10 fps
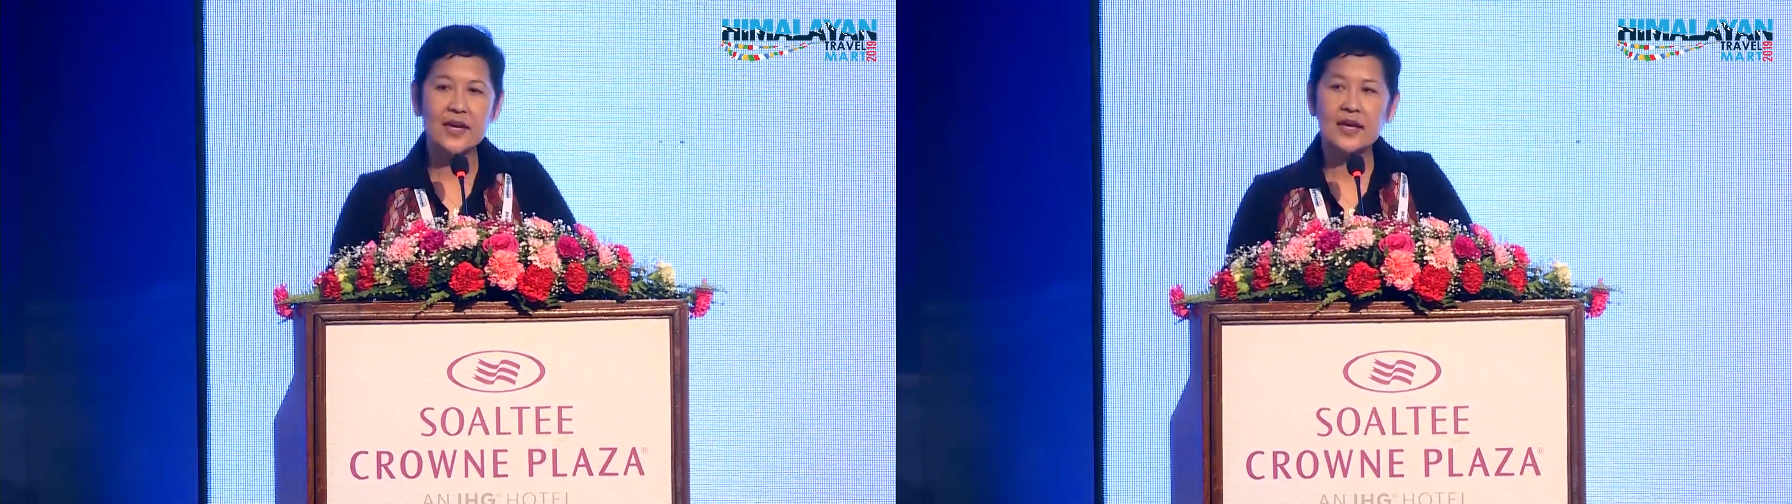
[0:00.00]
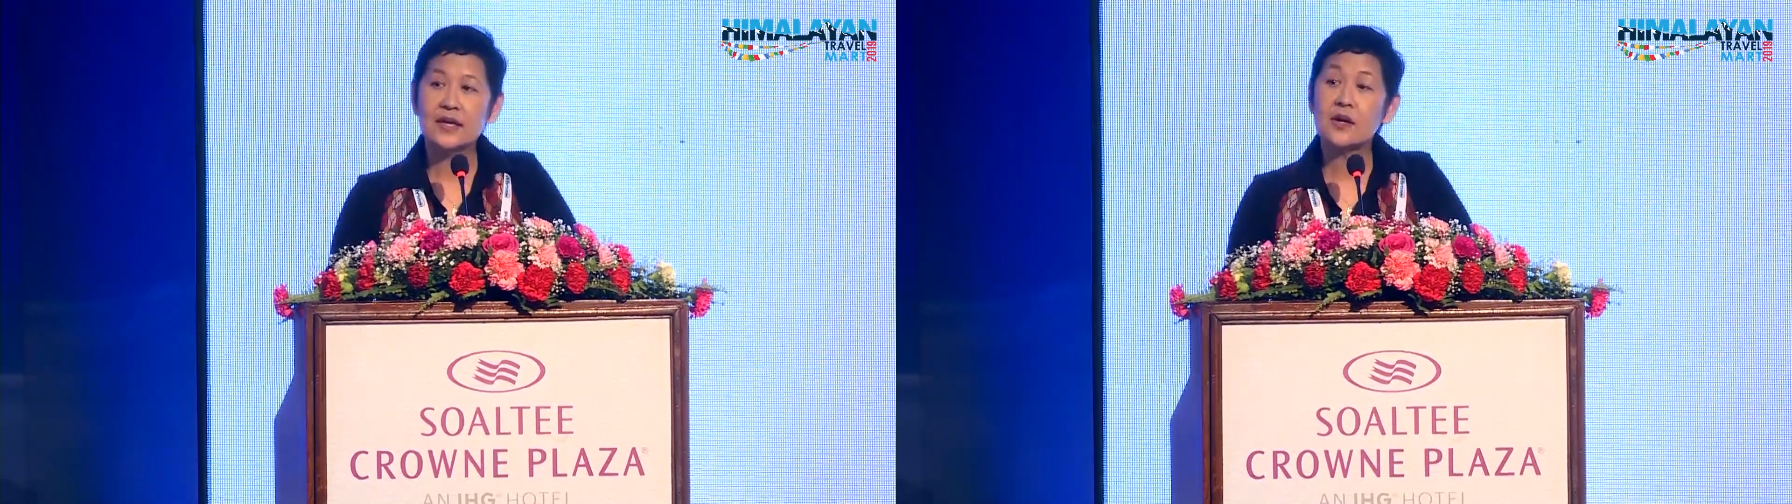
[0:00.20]

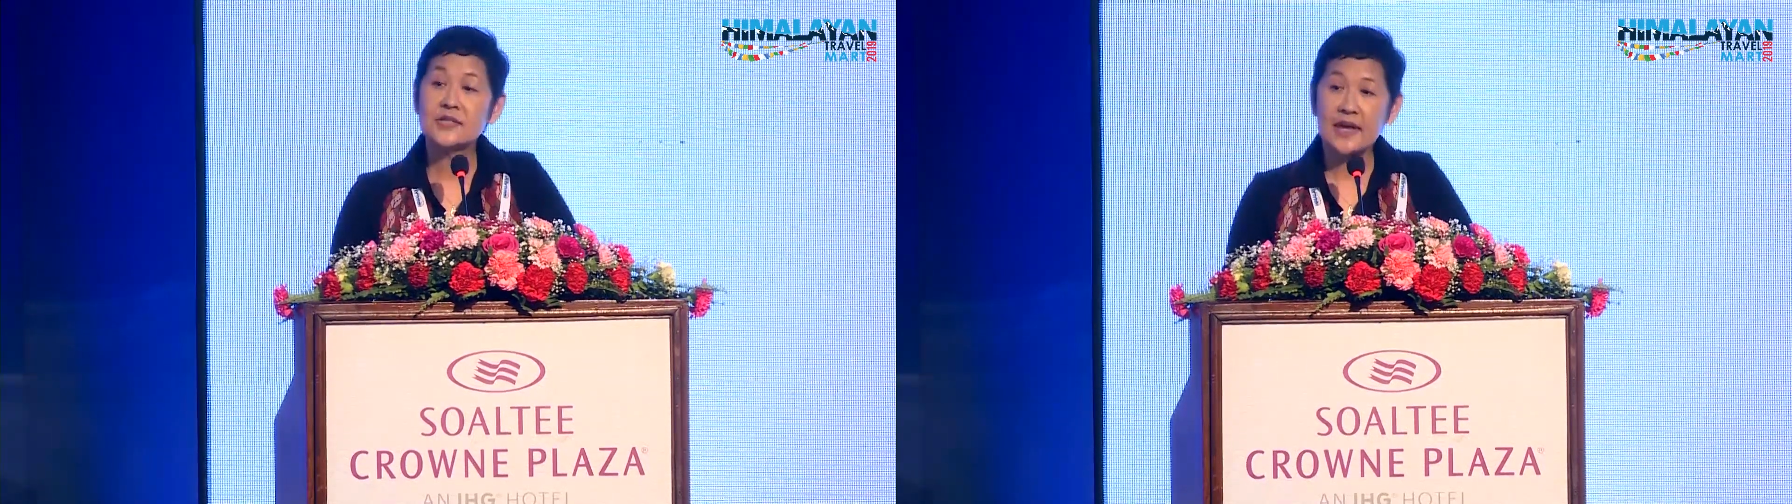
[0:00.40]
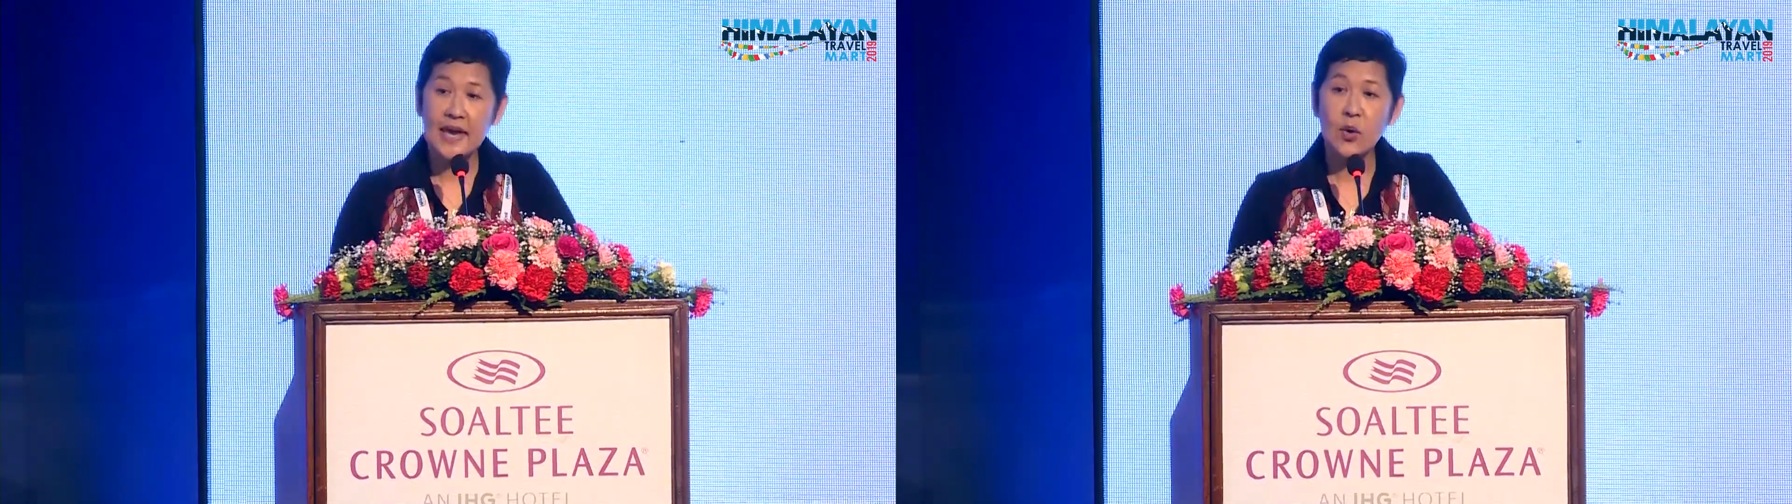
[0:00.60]
it goes
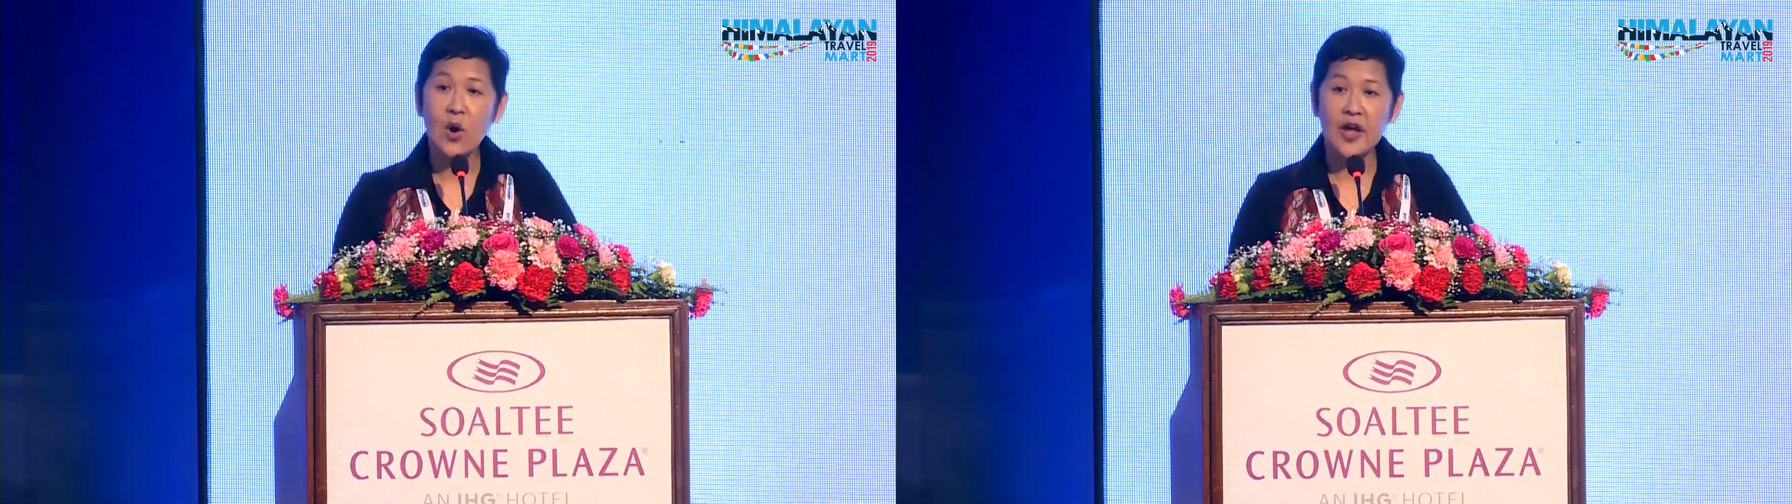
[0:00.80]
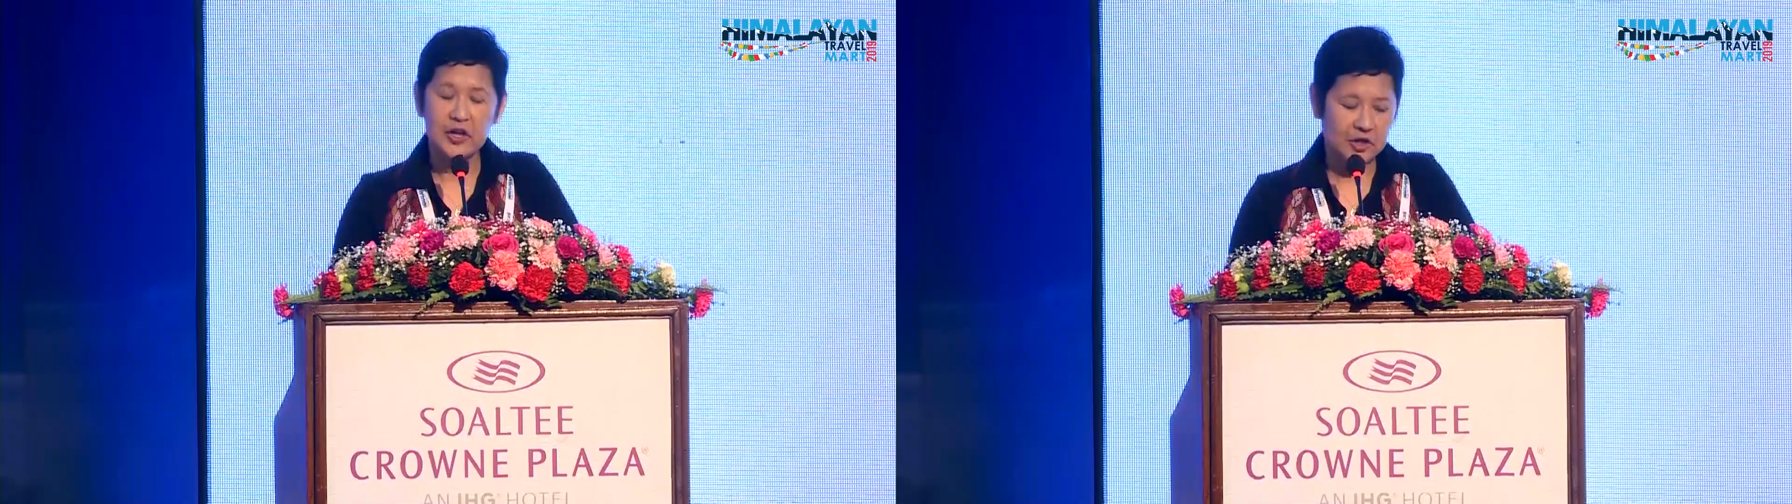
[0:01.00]

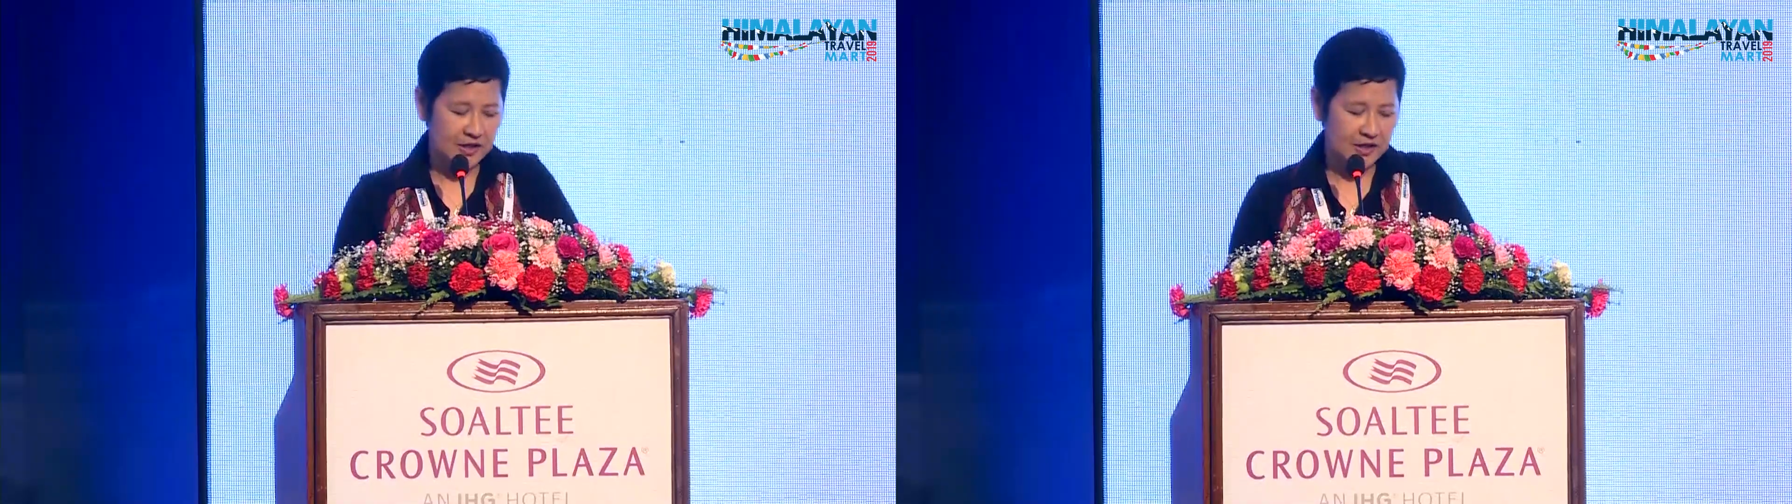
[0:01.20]
haywire